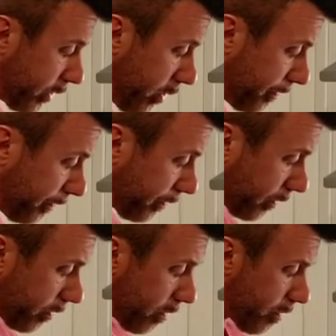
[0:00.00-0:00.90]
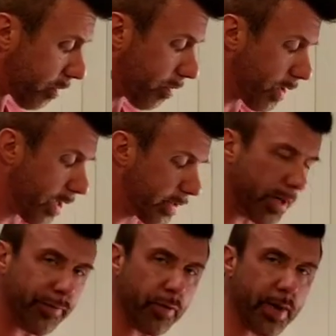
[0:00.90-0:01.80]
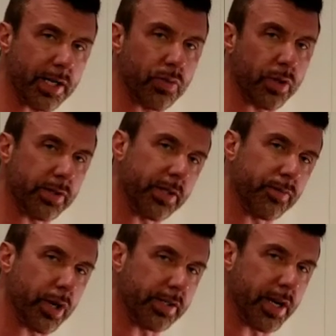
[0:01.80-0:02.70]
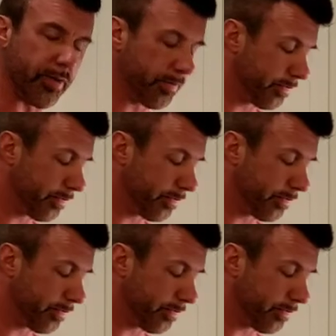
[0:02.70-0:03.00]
So I'll see you in a few minutes once this breaks down.